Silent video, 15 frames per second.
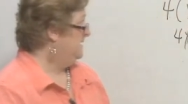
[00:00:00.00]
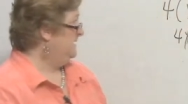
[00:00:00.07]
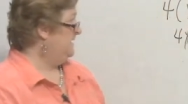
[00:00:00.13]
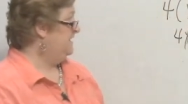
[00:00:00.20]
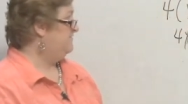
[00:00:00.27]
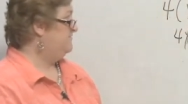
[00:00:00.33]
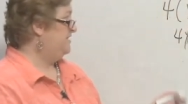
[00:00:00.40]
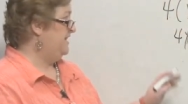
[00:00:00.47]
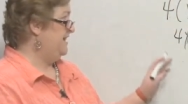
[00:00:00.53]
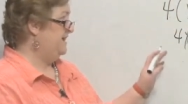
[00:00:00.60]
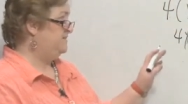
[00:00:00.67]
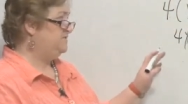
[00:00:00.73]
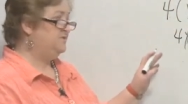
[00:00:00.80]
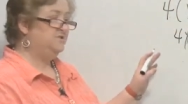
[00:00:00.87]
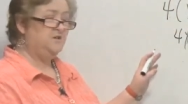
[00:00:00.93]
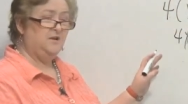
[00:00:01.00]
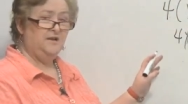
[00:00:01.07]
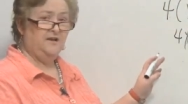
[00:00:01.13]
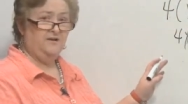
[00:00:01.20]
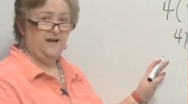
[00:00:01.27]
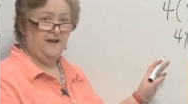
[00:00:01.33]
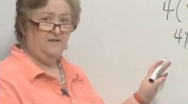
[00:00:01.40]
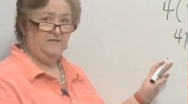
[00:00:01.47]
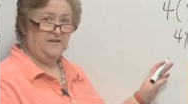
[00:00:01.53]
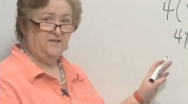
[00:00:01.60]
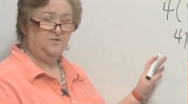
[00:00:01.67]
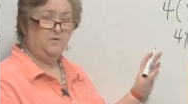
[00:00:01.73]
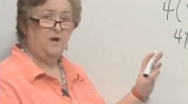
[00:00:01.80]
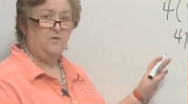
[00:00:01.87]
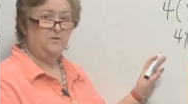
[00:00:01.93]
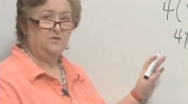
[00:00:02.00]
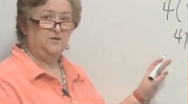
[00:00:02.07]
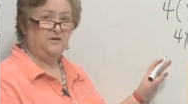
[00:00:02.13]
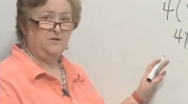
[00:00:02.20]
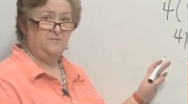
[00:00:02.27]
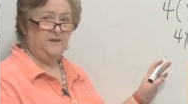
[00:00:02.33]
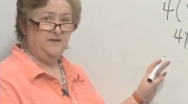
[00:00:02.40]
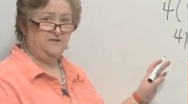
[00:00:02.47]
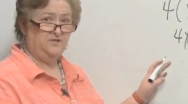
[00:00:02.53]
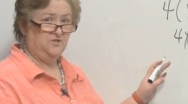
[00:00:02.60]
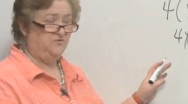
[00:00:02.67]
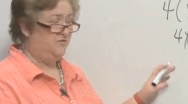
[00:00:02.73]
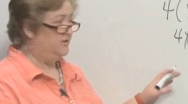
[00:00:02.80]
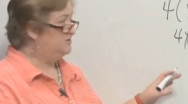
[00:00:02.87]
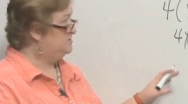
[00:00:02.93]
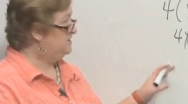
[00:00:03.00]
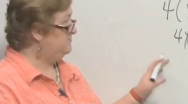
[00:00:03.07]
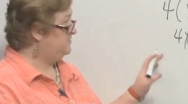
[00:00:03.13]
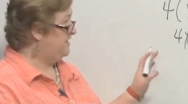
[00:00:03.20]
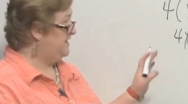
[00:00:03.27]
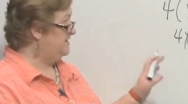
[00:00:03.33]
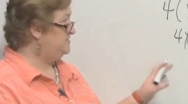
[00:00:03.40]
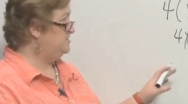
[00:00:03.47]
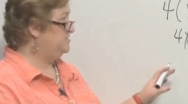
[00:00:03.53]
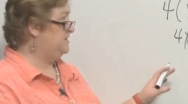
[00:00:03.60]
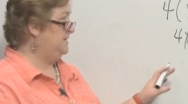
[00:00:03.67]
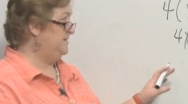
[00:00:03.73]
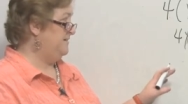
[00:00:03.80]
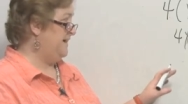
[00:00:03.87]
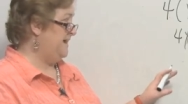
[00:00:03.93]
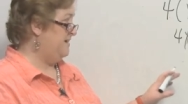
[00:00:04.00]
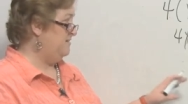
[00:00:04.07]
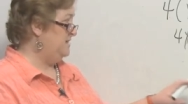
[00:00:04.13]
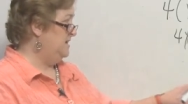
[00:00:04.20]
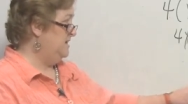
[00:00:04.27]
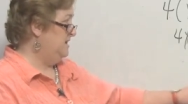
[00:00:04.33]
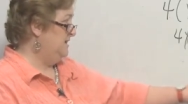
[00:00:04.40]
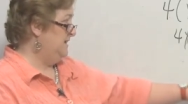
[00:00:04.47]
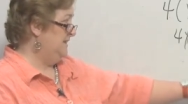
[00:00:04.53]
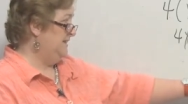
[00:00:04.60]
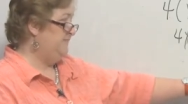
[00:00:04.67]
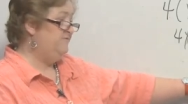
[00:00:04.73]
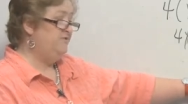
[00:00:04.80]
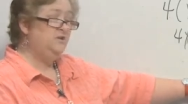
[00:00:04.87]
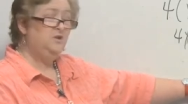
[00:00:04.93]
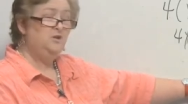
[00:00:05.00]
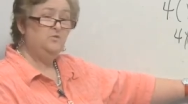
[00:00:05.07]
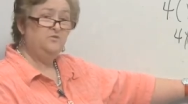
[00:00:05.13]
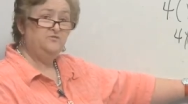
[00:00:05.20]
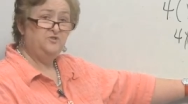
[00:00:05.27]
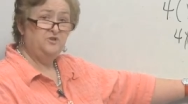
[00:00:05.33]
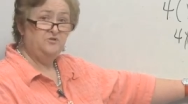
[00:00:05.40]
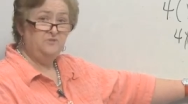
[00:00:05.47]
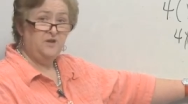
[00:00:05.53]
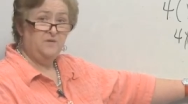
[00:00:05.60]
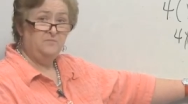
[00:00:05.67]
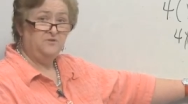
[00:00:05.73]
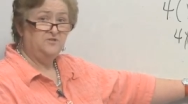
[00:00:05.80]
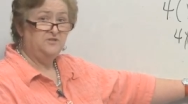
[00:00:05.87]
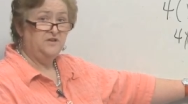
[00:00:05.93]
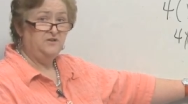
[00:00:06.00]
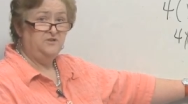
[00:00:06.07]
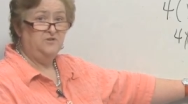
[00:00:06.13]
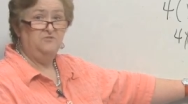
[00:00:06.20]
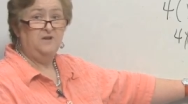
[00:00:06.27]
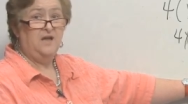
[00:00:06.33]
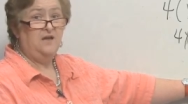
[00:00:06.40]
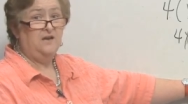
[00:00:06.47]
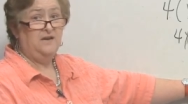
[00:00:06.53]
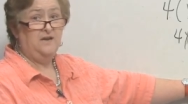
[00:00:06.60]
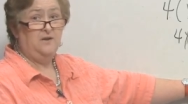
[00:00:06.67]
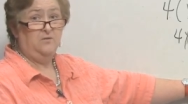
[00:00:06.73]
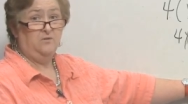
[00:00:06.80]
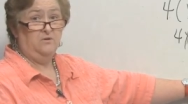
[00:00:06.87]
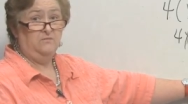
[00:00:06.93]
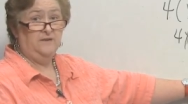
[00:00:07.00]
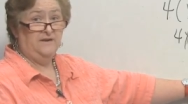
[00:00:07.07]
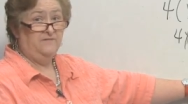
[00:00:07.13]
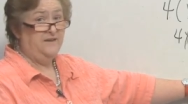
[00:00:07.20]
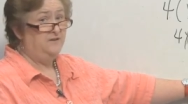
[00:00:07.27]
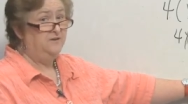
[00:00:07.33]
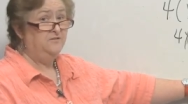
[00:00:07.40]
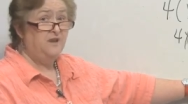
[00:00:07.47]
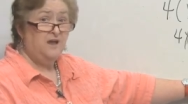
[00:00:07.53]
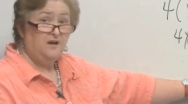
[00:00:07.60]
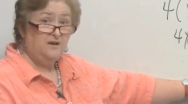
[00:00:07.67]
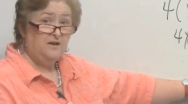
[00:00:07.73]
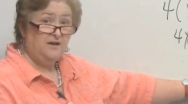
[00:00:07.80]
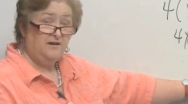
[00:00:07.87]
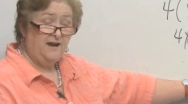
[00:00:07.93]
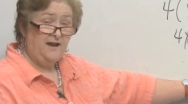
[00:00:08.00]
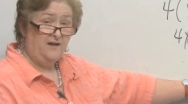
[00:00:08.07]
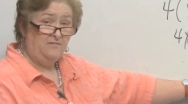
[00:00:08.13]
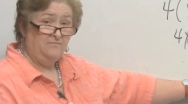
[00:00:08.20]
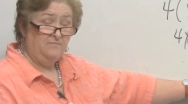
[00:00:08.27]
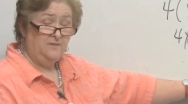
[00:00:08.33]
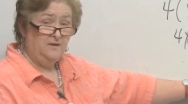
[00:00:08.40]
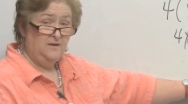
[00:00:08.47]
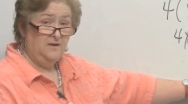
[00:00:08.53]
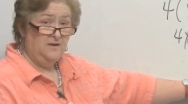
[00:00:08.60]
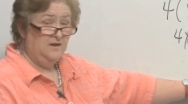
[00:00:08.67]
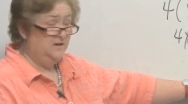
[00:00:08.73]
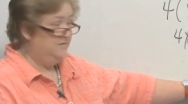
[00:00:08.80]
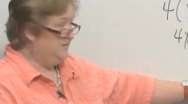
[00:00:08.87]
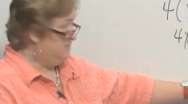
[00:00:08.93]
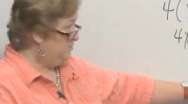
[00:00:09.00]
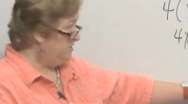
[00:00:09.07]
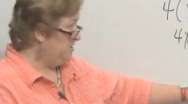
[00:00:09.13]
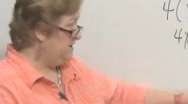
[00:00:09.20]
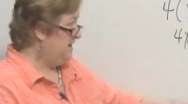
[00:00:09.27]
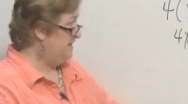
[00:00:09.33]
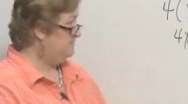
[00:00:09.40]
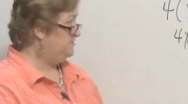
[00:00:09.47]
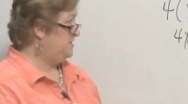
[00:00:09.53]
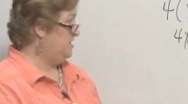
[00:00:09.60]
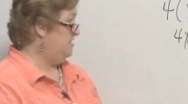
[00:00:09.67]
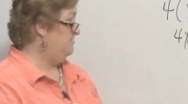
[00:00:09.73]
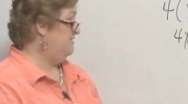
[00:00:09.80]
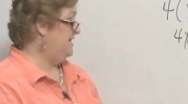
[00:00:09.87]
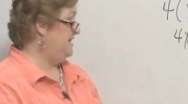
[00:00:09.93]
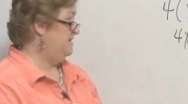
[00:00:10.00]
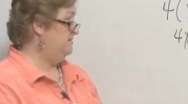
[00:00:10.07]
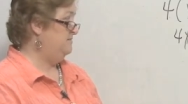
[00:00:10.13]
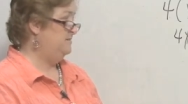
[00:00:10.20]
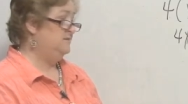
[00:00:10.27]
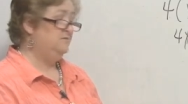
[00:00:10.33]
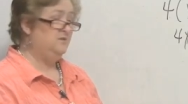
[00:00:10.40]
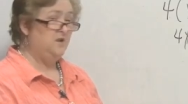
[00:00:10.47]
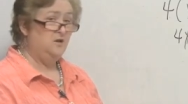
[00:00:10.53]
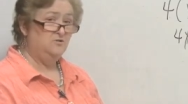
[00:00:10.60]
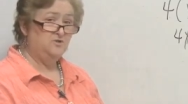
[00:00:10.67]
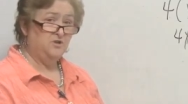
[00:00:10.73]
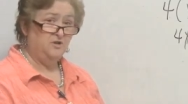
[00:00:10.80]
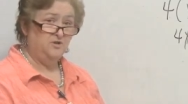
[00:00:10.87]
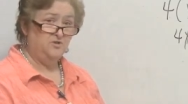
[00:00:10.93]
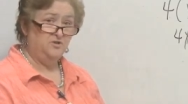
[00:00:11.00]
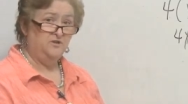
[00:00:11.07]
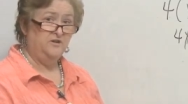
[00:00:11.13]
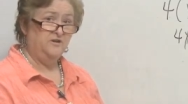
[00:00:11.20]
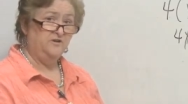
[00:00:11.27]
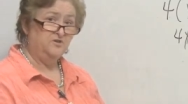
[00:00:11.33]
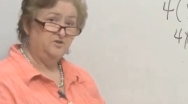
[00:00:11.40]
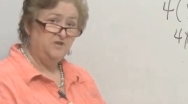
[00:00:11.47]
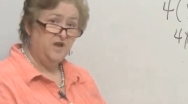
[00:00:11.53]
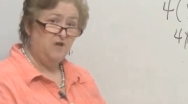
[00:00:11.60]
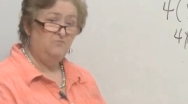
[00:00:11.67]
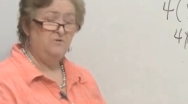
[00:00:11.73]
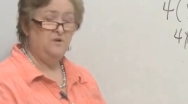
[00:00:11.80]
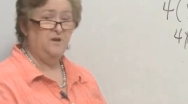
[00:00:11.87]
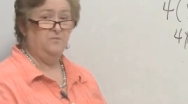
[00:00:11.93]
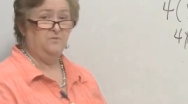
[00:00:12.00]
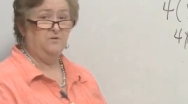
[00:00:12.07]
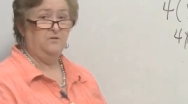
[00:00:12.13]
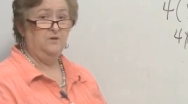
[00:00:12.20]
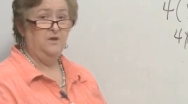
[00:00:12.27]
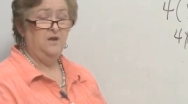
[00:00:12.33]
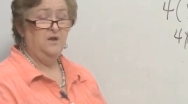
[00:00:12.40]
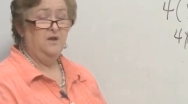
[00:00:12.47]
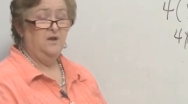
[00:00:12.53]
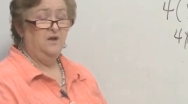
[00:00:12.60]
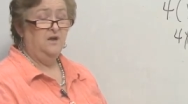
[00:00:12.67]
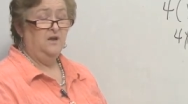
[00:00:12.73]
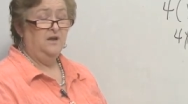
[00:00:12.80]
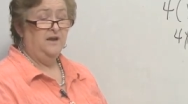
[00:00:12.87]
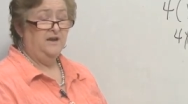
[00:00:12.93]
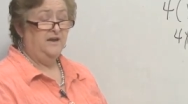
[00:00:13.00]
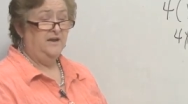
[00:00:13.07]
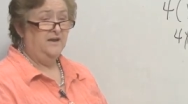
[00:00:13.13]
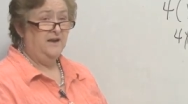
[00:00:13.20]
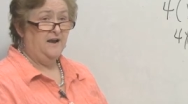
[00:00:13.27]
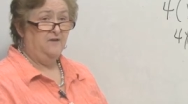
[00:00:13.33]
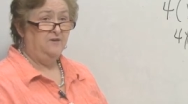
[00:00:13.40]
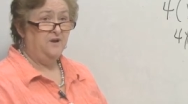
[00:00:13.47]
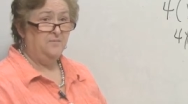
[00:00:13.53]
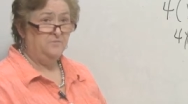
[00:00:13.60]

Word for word: If the x's clear out, that's why I always look at my x's first, if the x's clear out, leaving you with two numbers that do not equal, and they do not clear out, then we're going to have to call that no solution. There is no number in our number